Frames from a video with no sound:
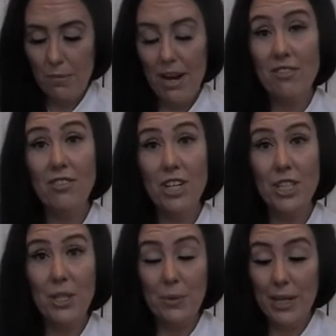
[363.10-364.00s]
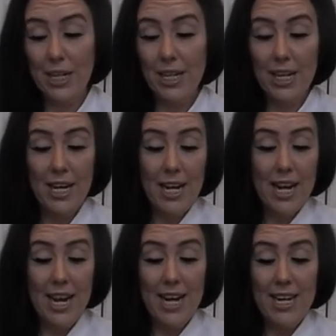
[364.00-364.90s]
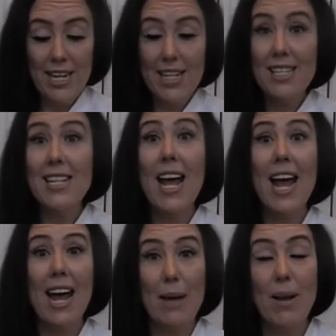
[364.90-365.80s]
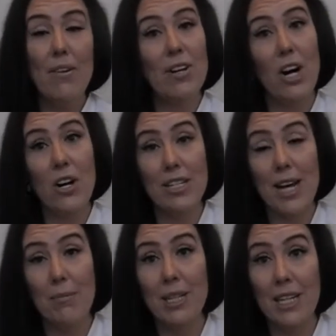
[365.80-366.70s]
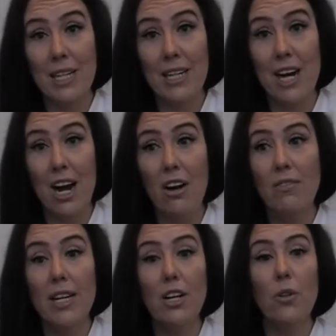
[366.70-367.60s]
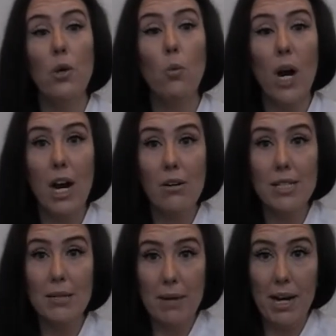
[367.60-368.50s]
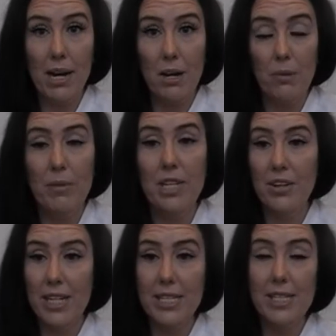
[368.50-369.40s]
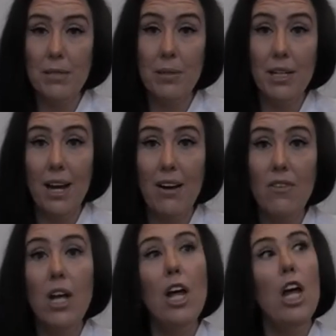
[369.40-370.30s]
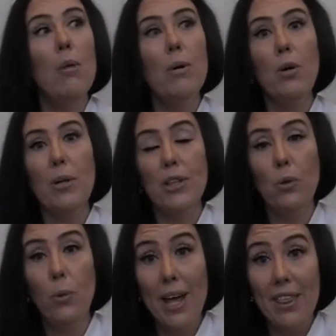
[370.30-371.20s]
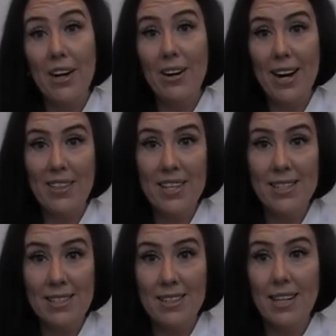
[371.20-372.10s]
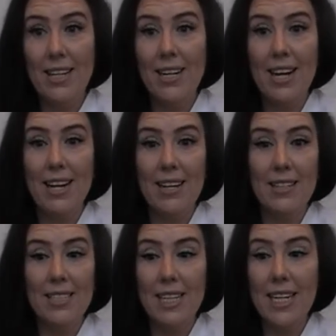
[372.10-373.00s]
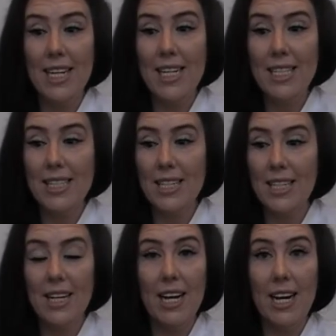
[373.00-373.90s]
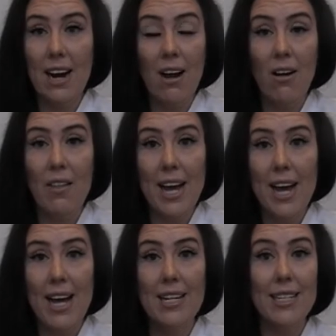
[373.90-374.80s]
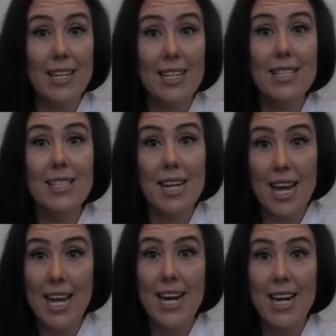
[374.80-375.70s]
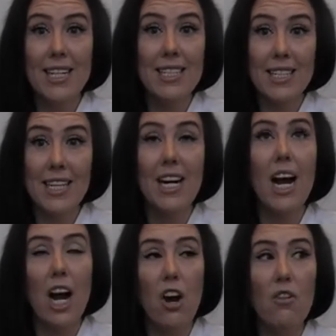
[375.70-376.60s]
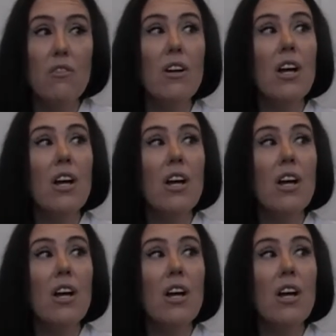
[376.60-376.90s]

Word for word: my front door and it is I'm having a hard time getting it off. Like on the walls in my home, they're easy to peel off, but with the weather and the sun and heat and all that, it is a headache to get off